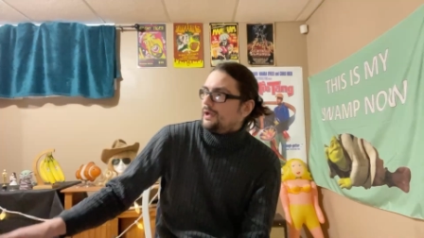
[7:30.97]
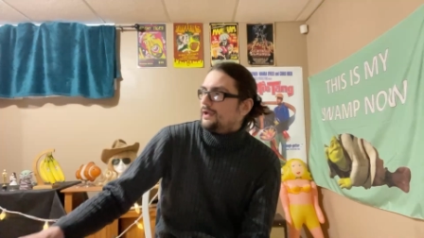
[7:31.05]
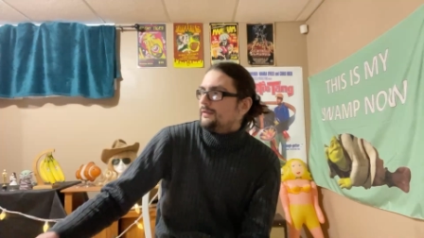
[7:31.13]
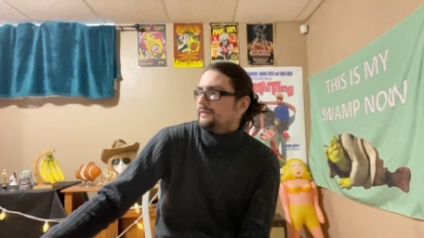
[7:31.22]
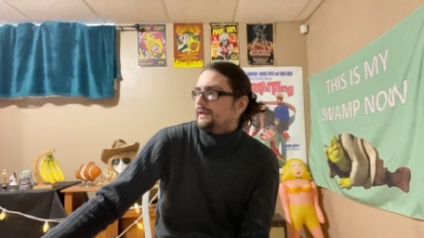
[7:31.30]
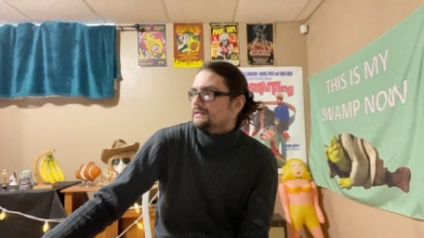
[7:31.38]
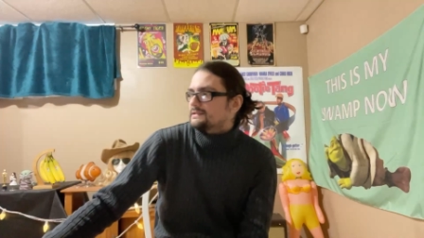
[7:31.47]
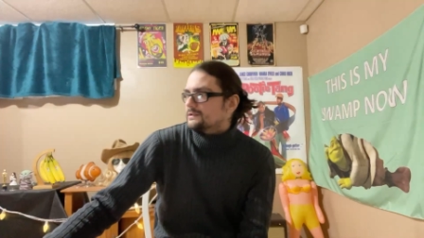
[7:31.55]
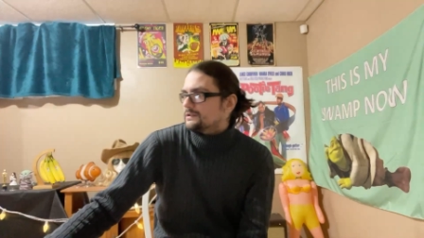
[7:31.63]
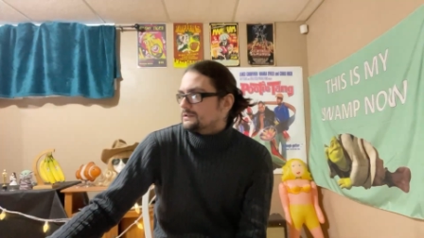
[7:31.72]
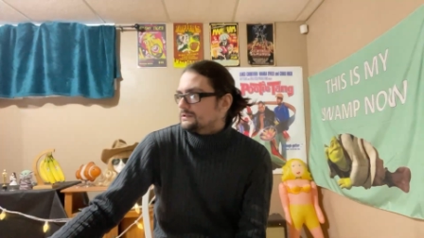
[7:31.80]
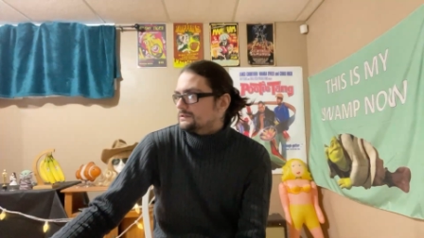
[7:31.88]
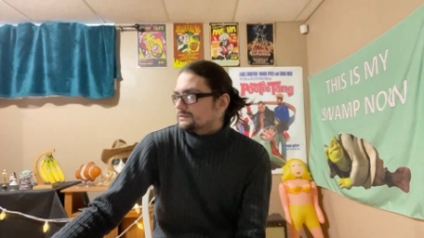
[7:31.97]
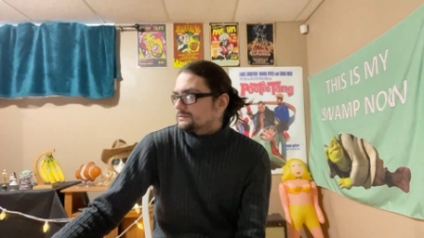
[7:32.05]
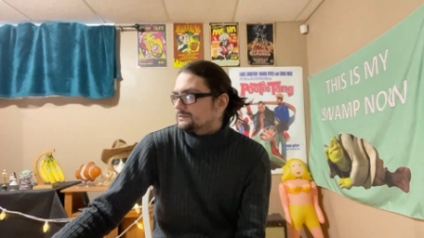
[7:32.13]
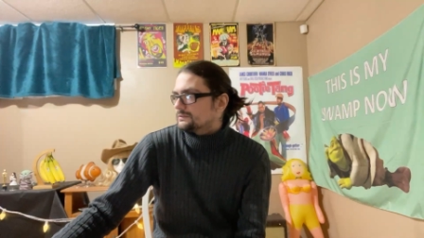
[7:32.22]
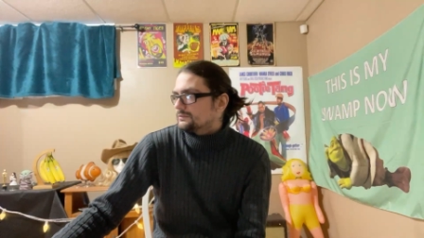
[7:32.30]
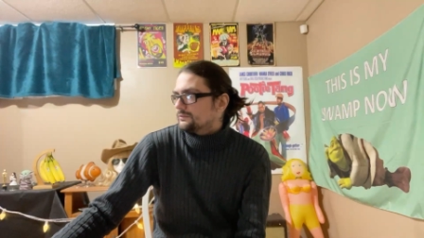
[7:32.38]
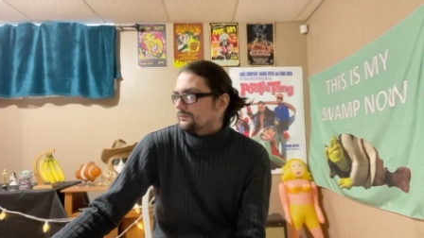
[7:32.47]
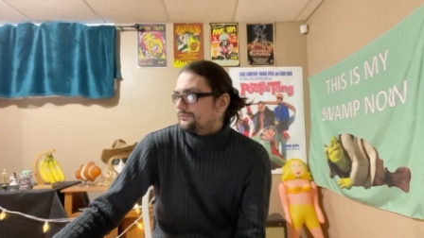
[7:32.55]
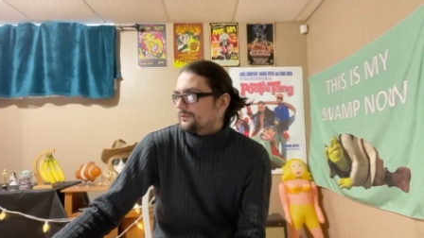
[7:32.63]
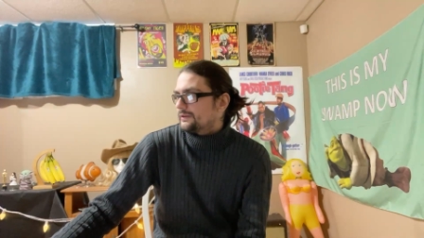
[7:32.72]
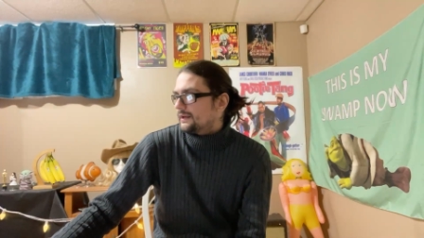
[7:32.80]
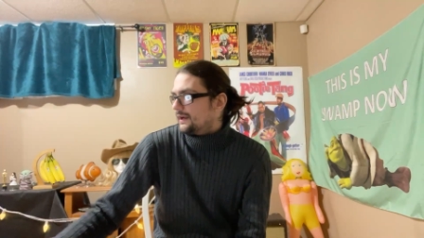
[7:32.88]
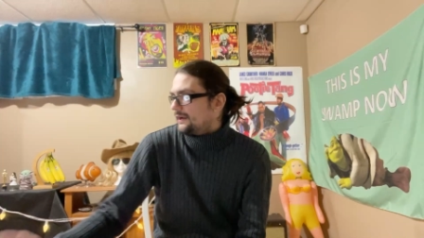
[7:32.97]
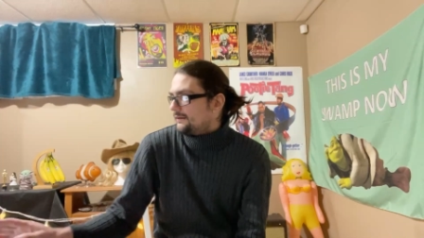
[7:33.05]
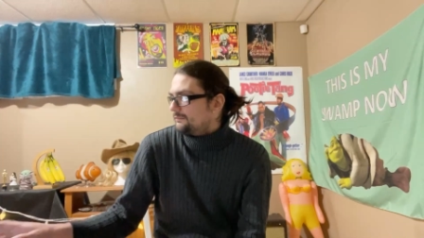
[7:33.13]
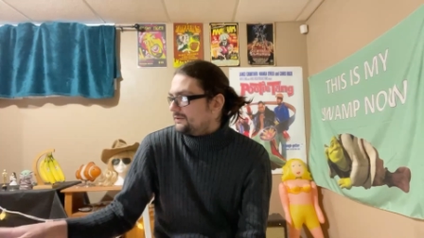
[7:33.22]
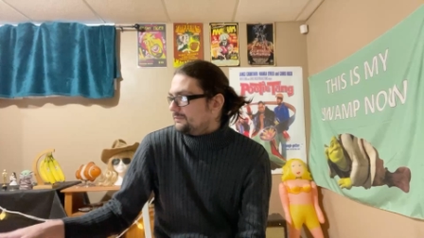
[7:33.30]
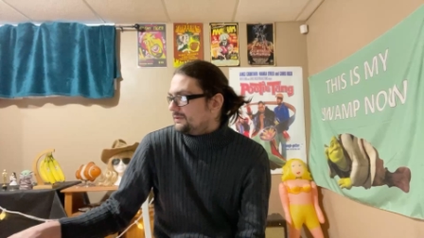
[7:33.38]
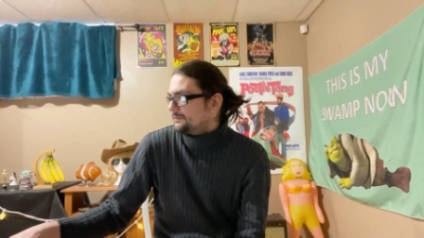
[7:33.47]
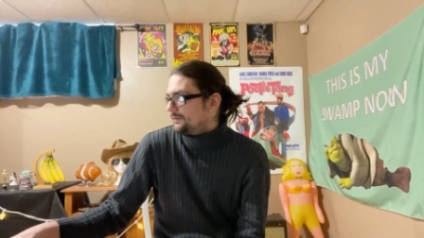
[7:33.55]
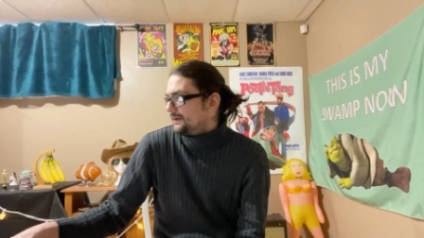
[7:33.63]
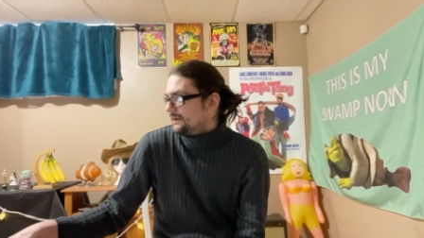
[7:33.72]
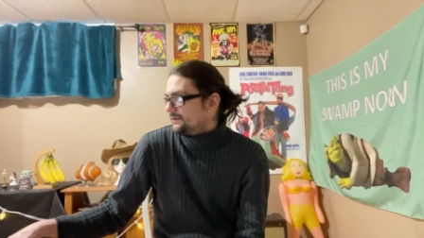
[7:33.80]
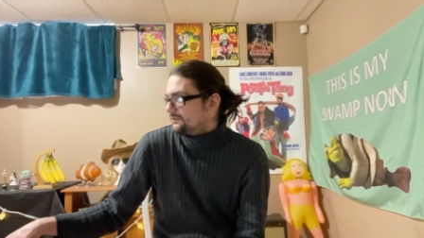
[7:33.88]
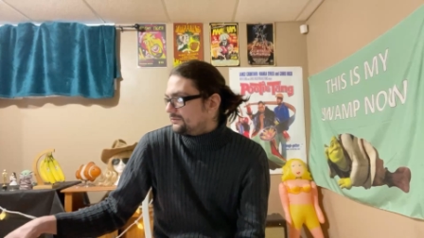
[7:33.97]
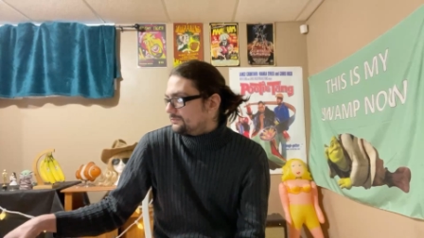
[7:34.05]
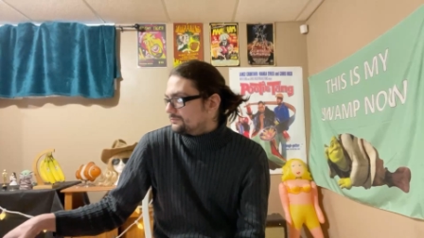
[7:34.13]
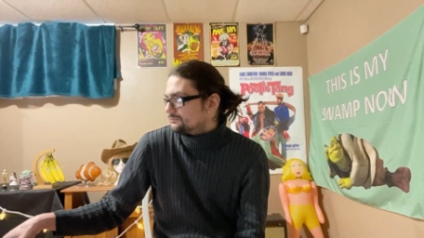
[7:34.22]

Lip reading: And that's all for the IMDb page.